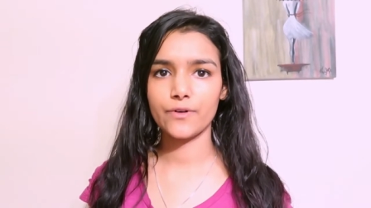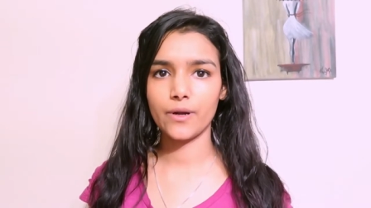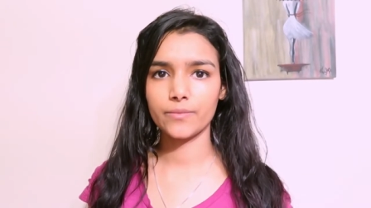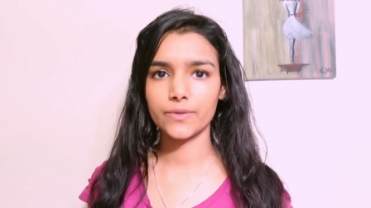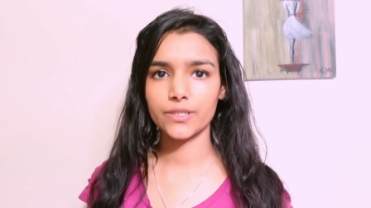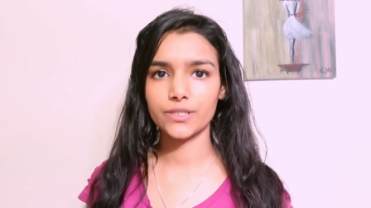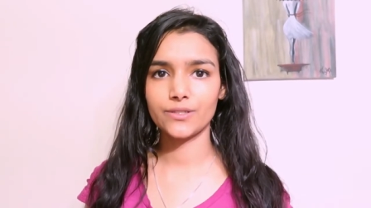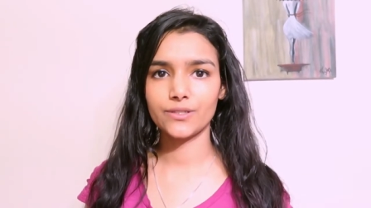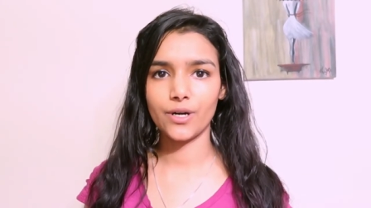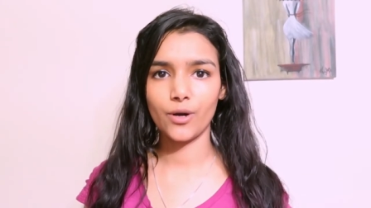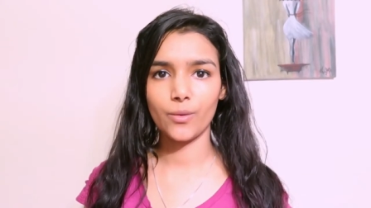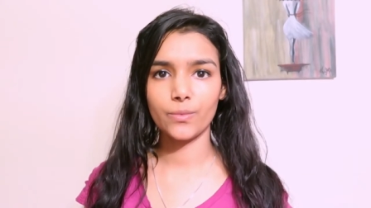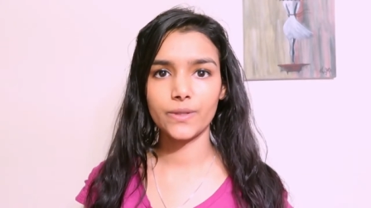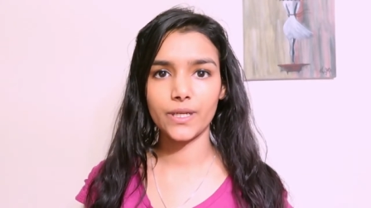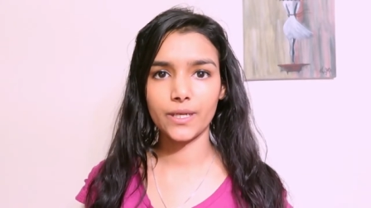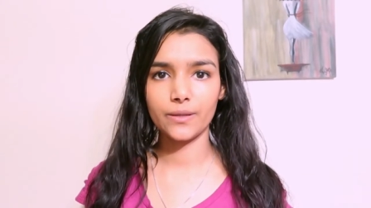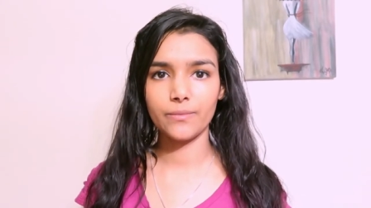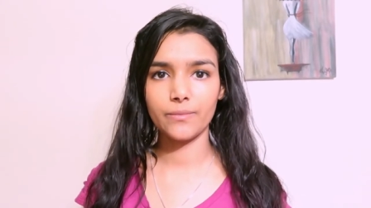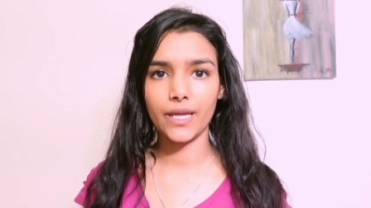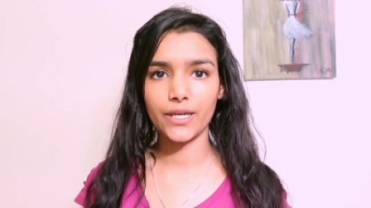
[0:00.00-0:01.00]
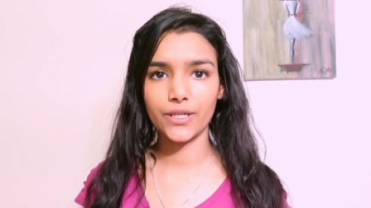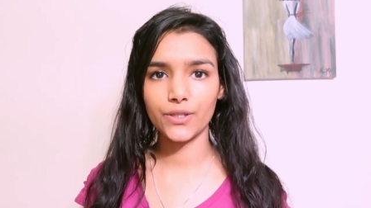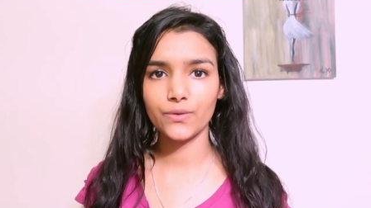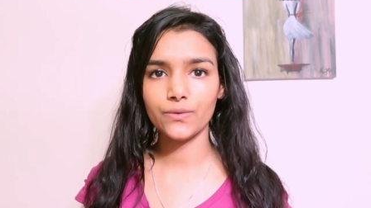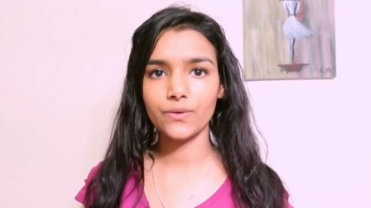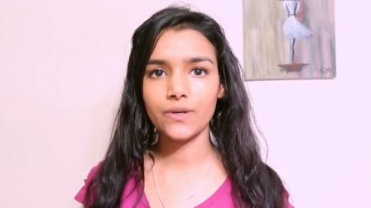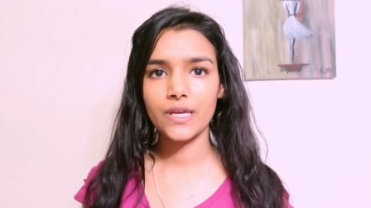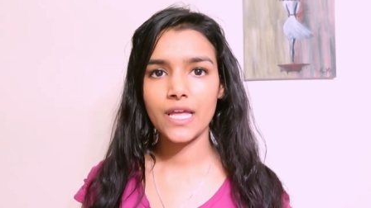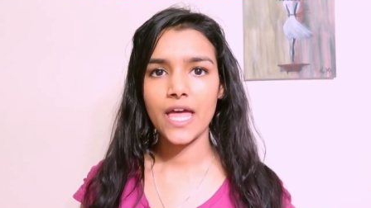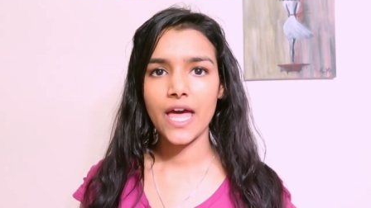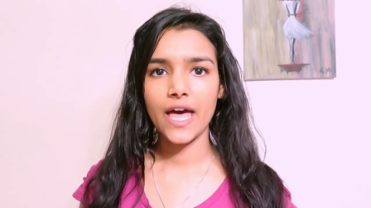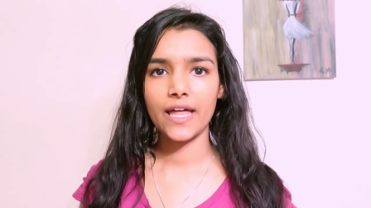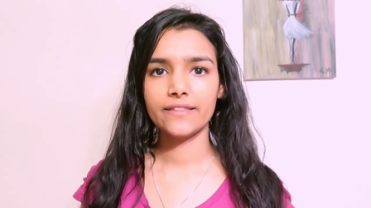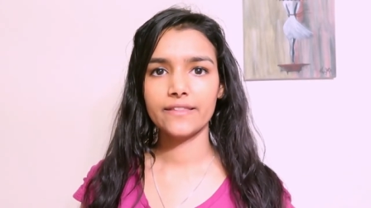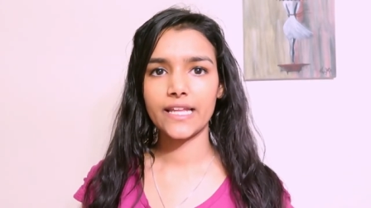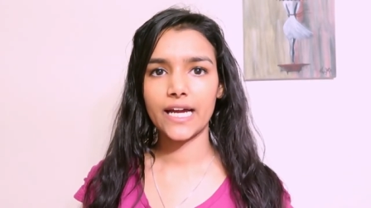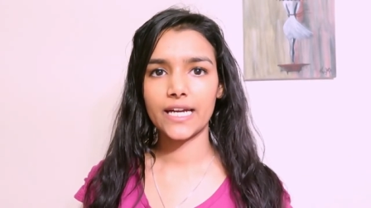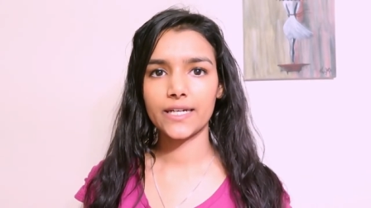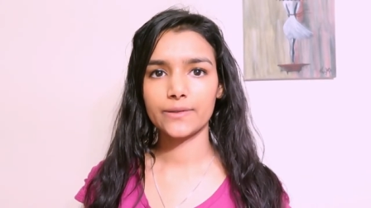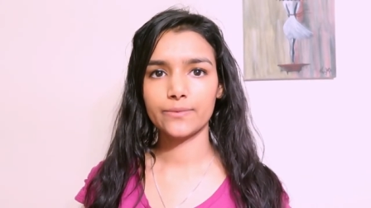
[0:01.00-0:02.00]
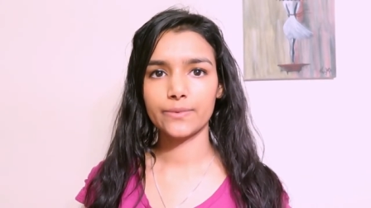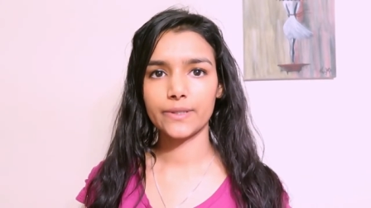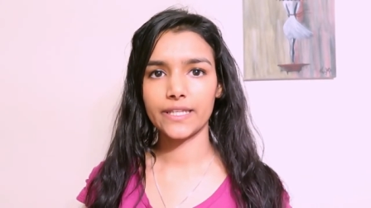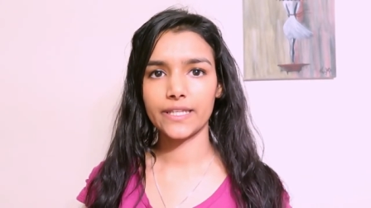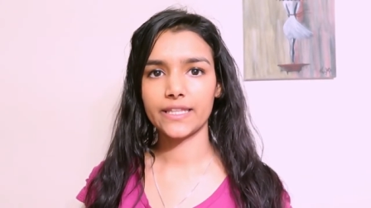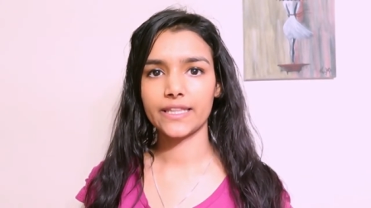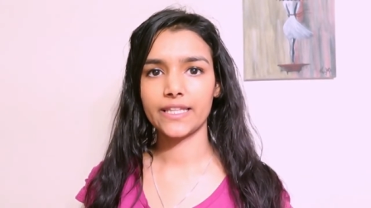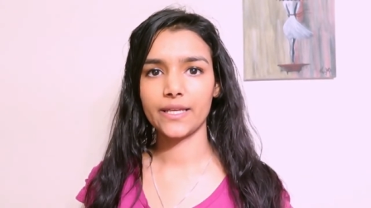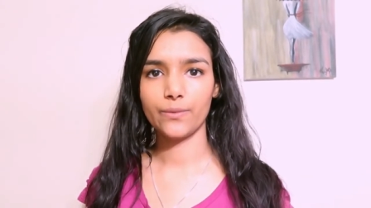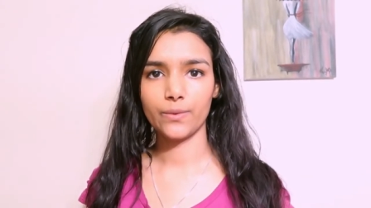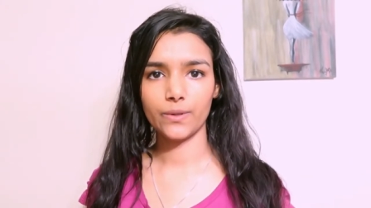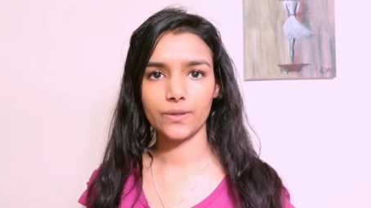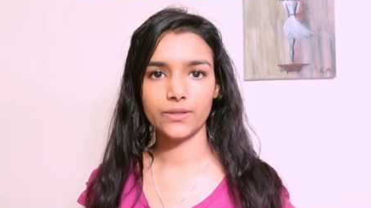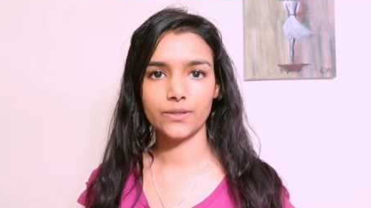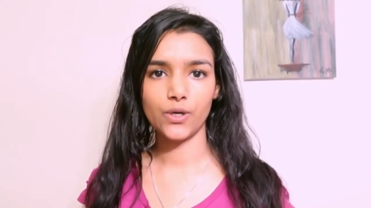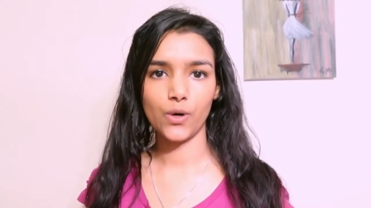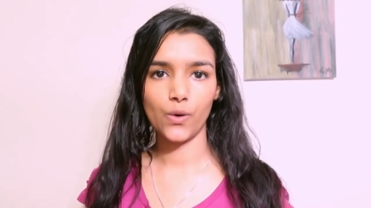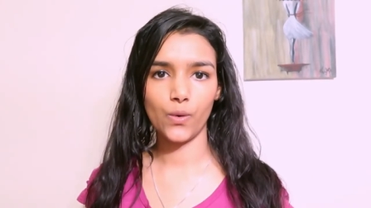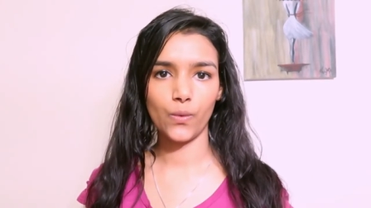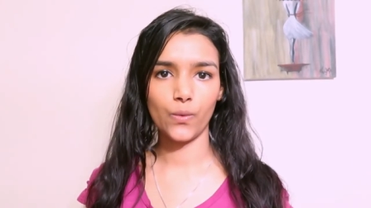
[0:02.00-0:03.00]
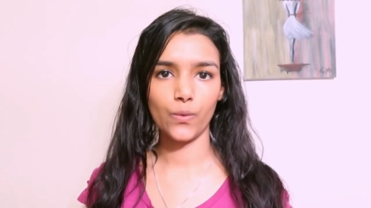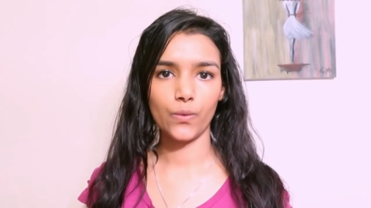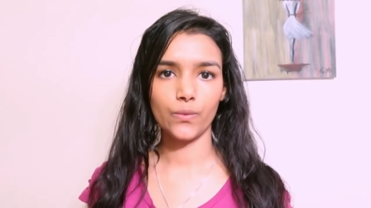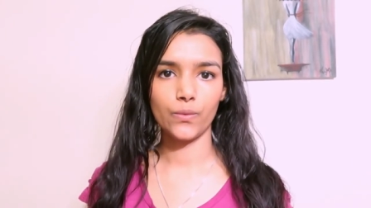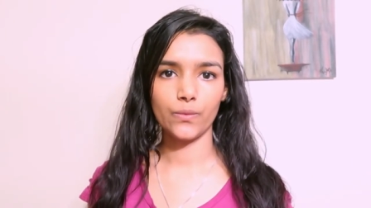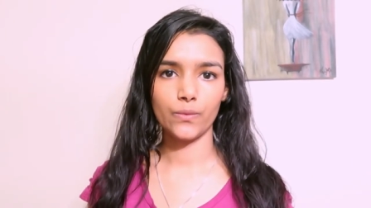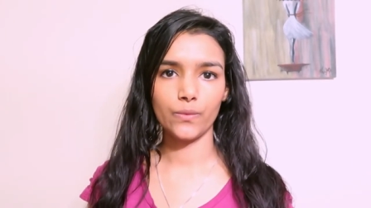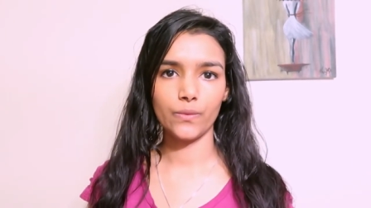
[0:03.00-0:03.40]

from the drop down menu and that way they will know